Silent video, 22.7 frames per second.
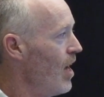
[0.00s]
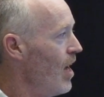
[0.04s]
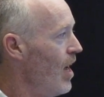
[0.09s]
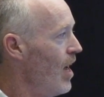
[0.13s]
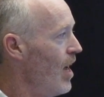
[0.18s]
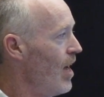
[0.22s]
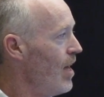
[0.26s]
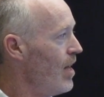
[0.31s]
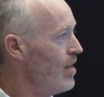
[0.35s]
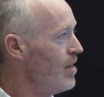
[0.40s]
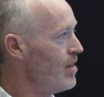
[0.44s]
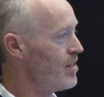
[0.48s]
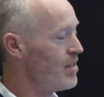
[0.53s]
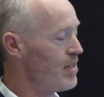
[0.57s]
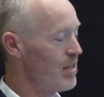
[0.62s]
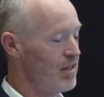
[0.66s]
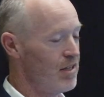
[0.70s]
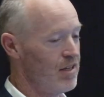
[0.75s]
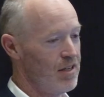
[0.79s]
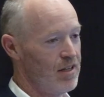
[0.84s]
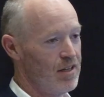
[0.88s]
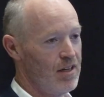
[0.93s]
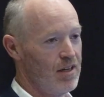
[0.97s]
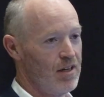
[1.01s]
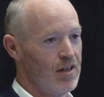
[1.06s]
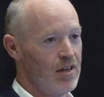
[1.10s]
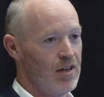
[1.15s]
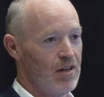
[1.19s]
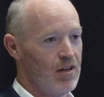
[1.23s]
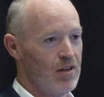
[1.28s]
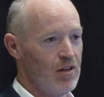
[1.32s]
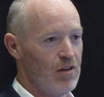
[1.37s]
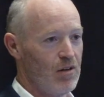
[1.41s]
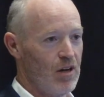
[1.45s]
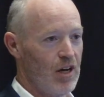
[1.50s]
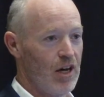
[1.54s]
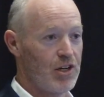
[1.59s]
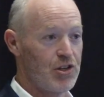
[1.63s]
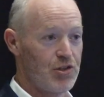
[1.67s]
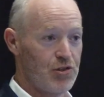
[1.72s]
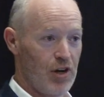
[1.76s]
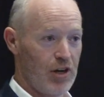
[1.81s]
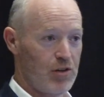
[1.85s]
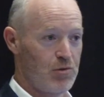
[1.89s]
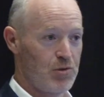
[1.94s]
and
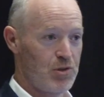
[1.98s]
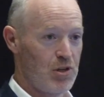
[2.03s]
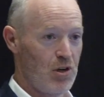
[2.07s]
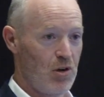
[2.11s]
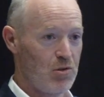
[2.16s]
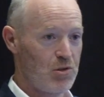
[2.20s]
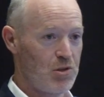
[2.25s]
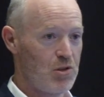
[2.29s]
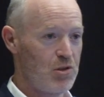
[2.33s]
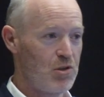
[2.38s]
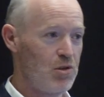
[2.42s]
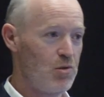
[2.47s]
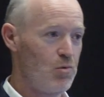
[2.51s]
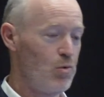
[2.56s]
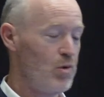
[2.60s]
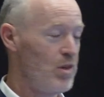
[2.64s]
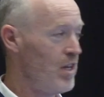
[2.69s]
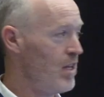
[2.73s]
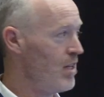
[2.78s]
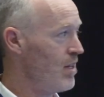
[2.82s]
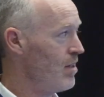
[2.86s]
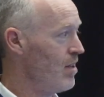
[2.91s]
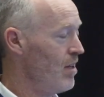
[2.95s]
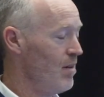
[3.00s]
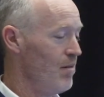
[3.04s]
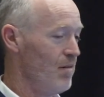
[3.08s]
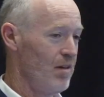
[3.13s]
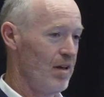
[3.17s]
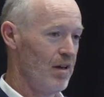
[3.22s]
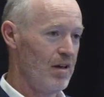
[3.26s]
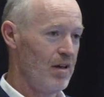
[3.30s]
extract results within